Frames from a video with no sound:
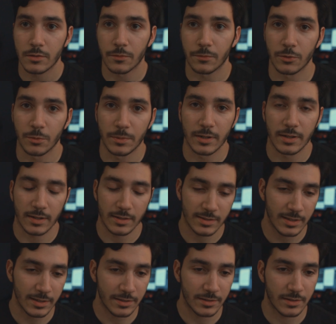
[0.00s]
So for a little bit of
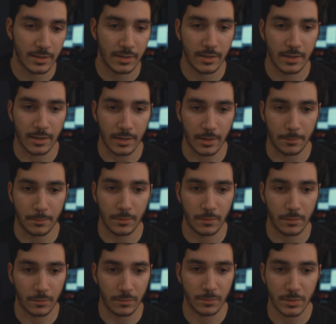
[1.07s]
context,
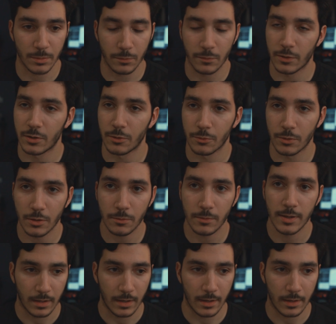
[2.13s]
if some of y'all don't know,
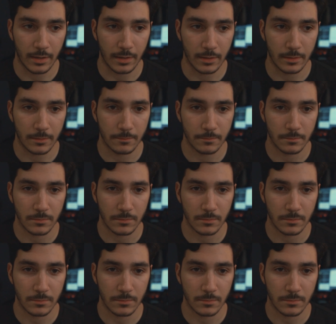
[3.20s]
I